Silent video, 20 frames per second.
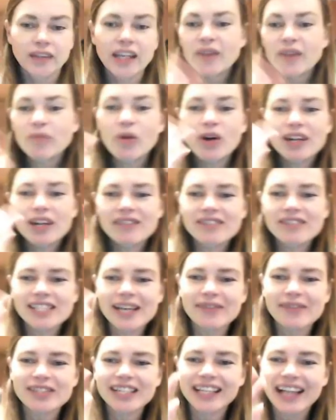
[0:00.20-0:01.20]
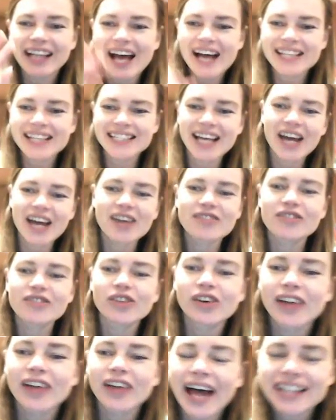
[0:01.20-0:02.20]
Good morning, reception class. I hope you've
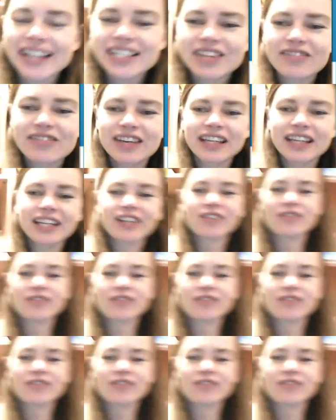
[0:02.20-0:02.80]
all had a really